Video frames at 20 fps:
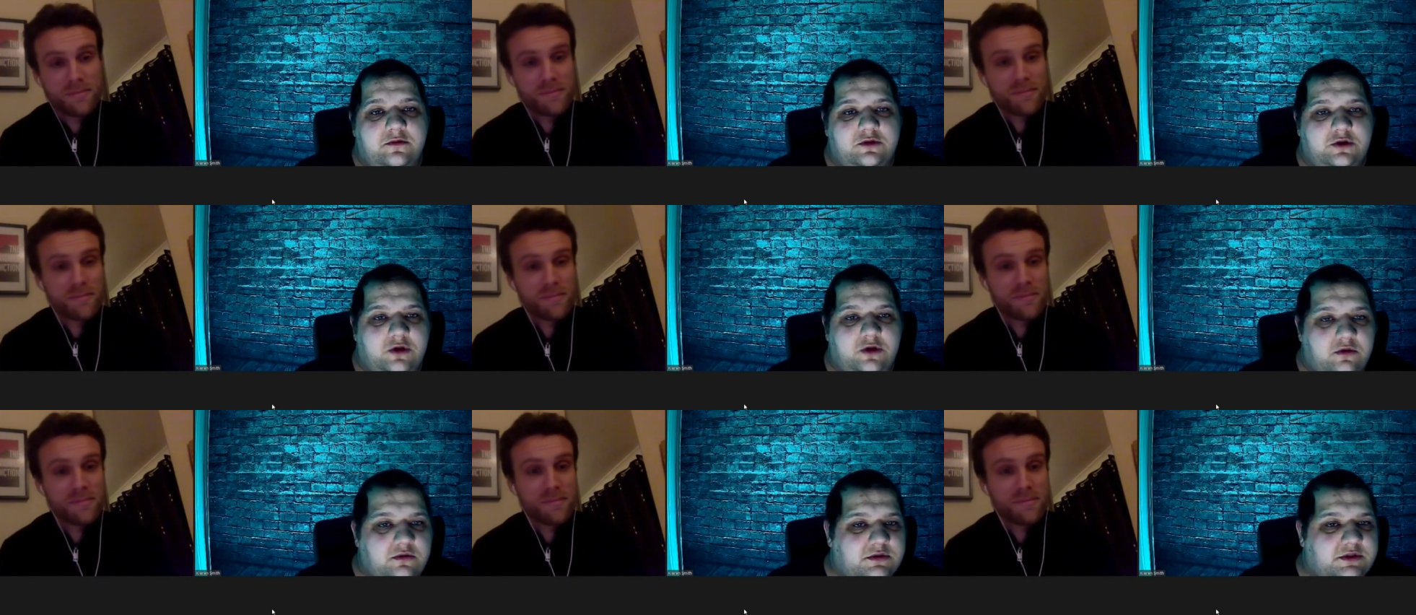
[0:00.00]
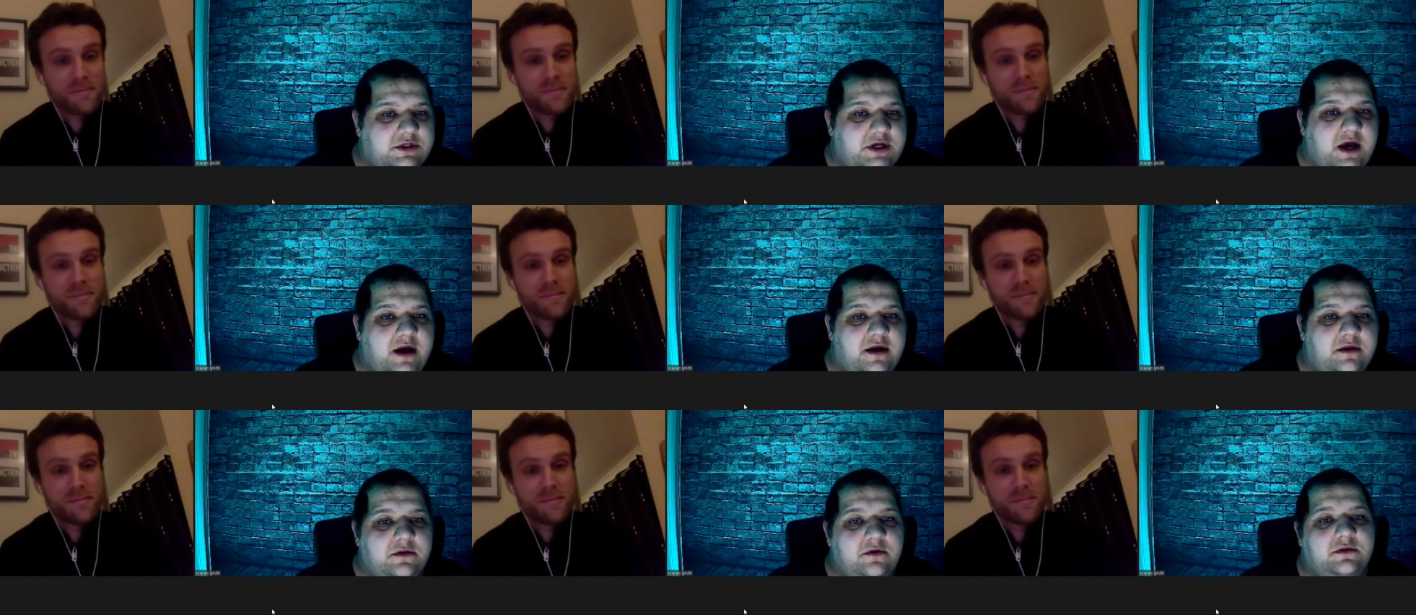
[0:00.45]
Speaker 1: looked
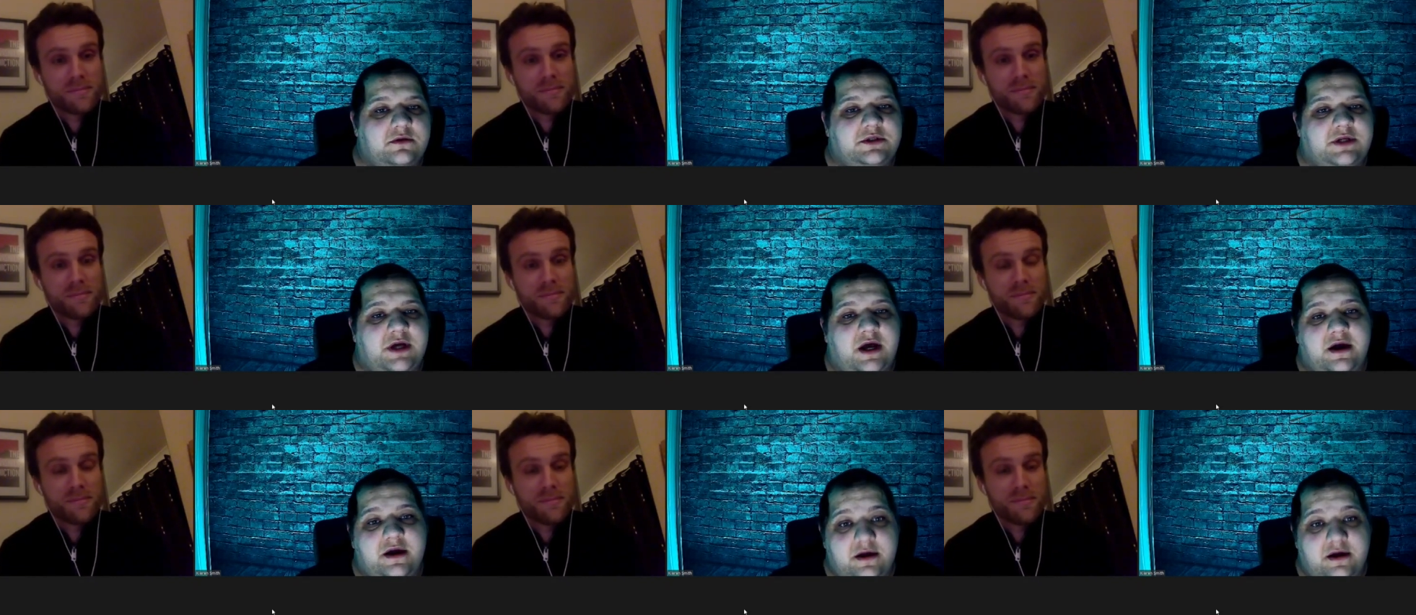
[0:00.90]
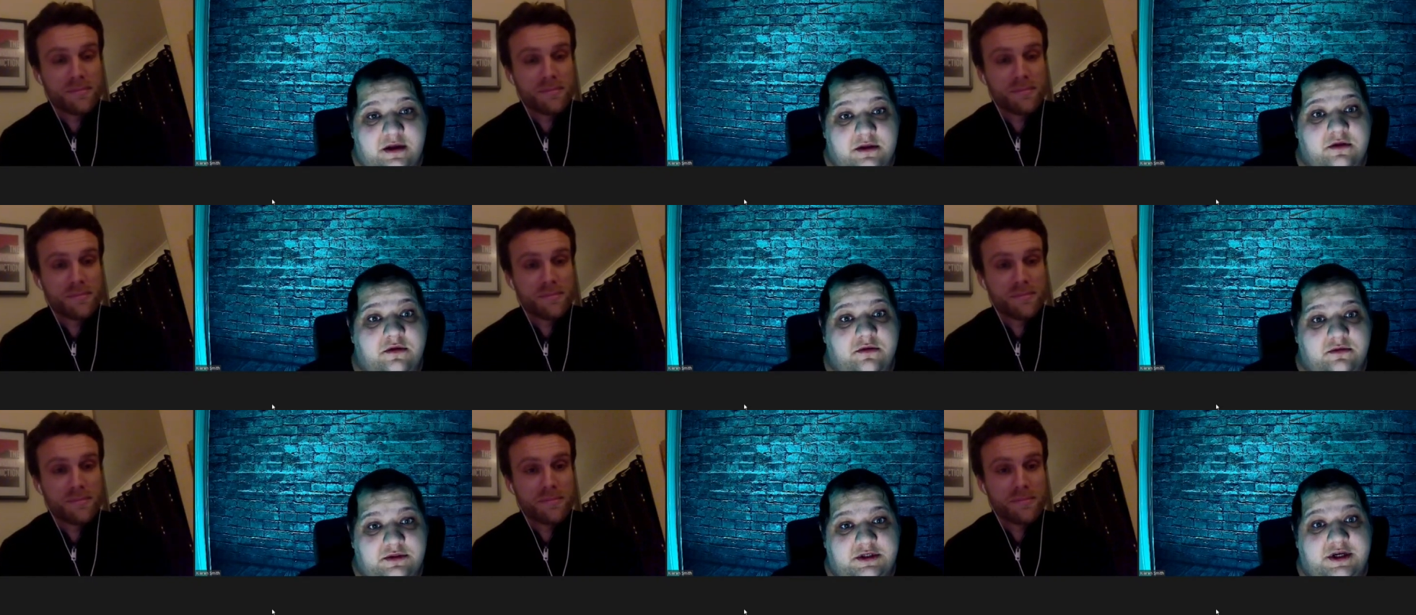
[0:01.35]
at and looked at
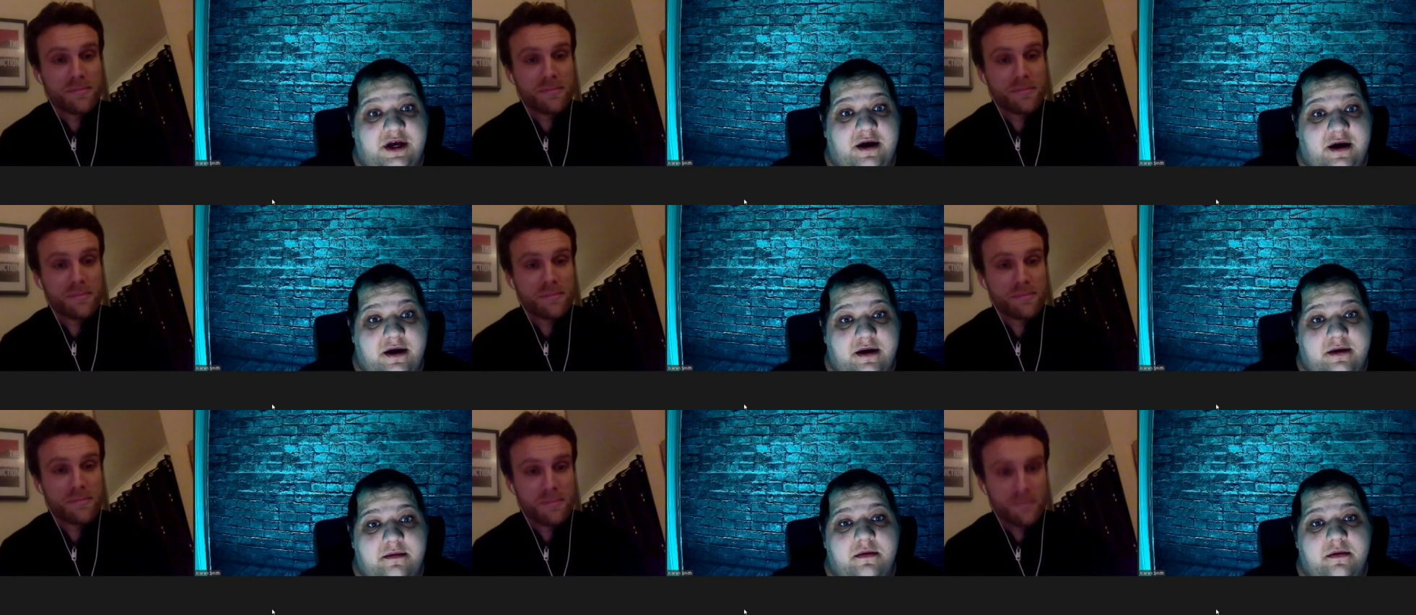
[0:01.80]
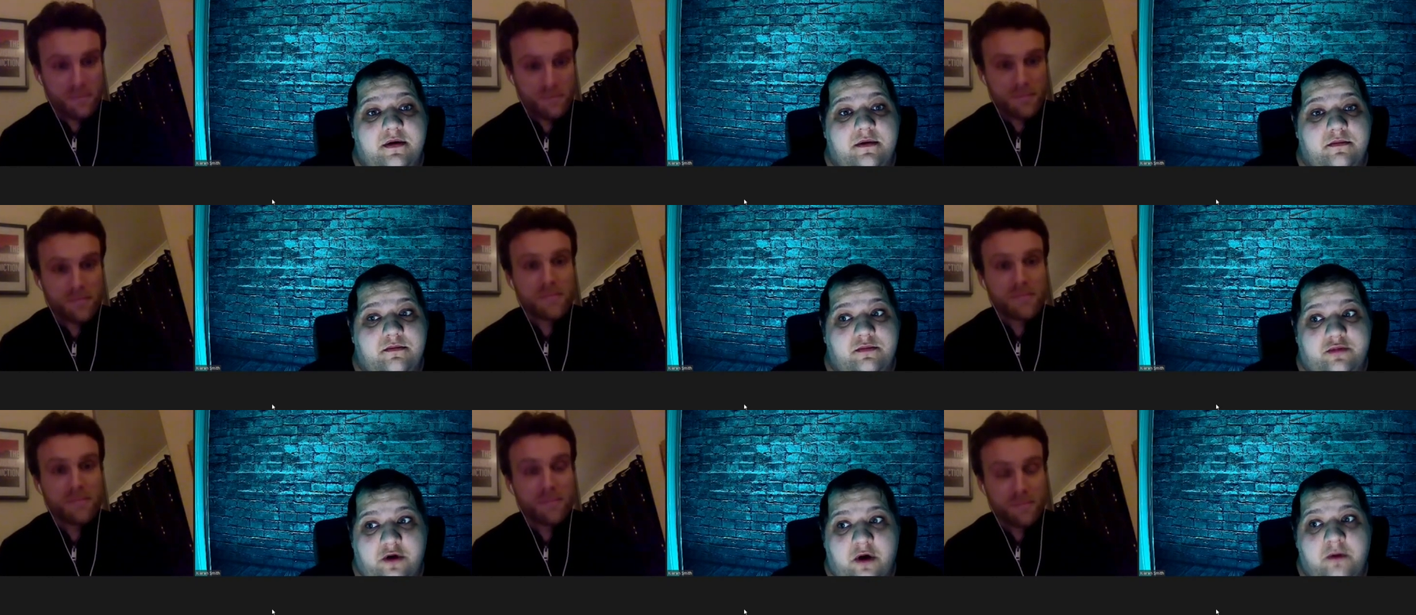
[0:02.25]
and looked at
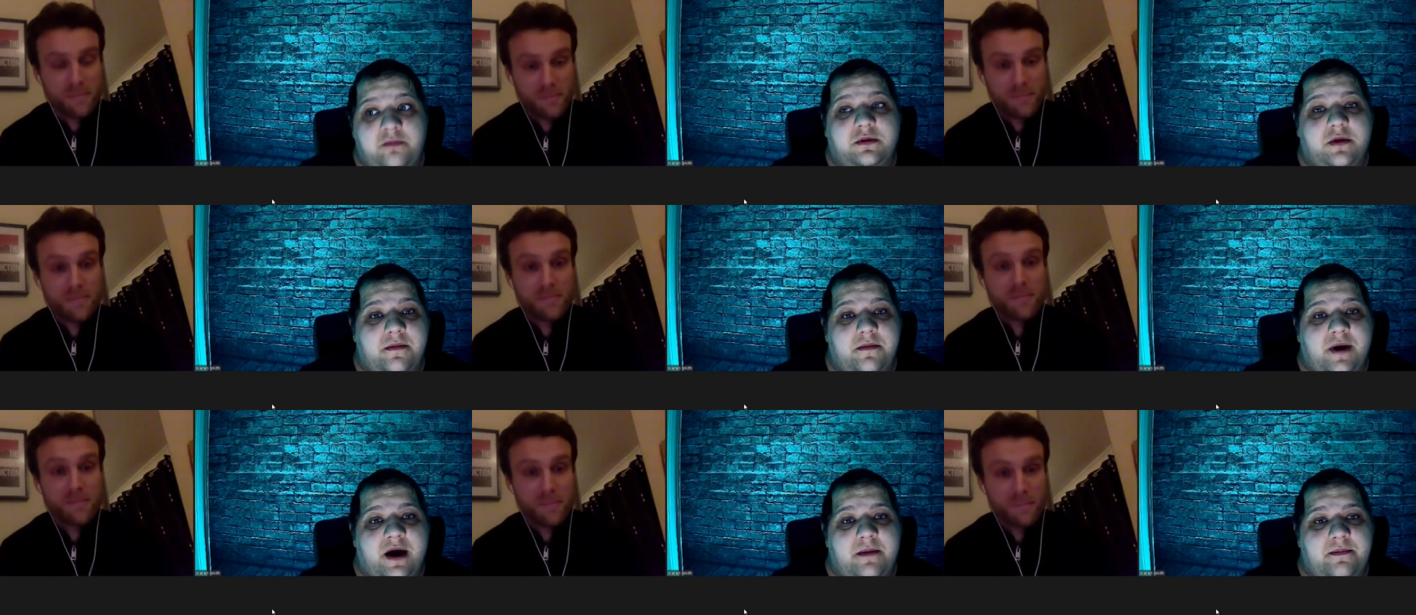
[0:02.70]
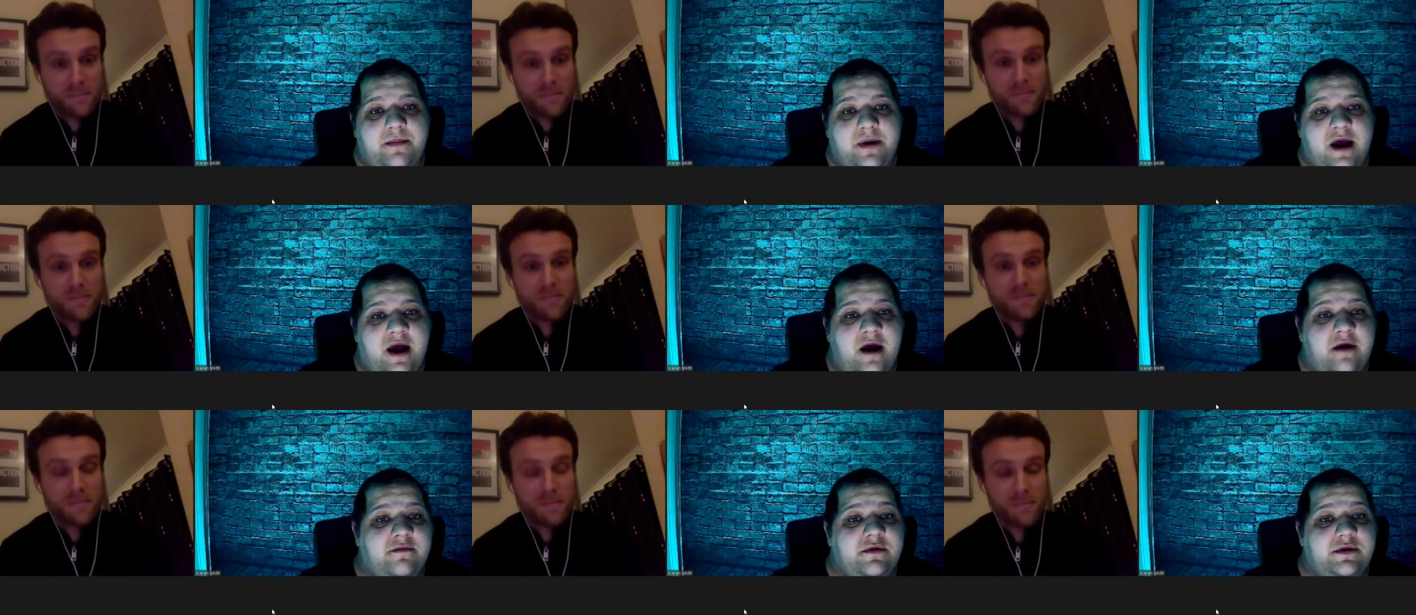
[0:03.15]
properly by
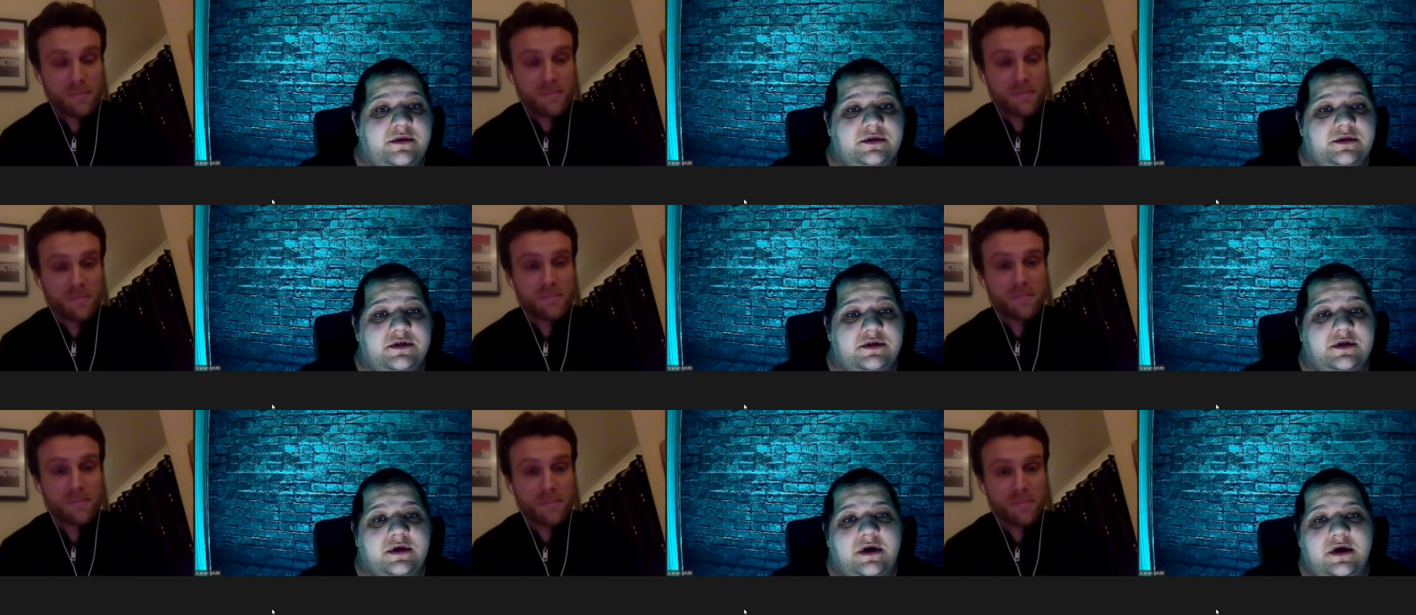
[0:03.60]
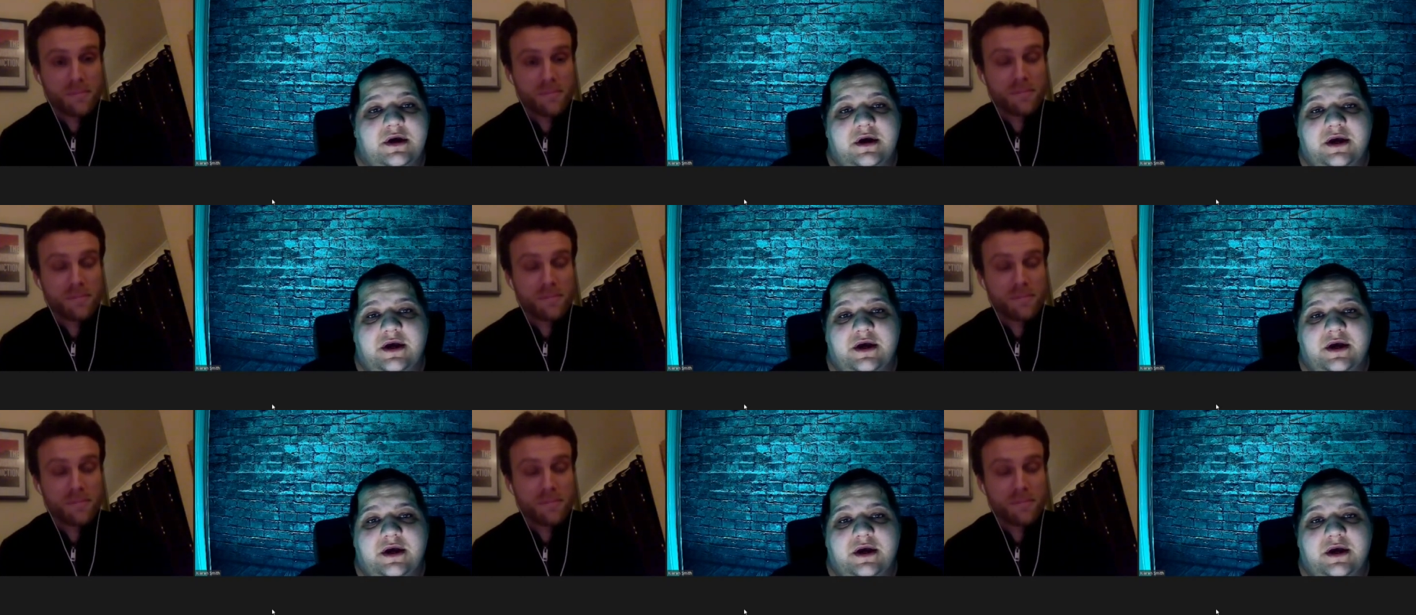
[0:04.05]
parents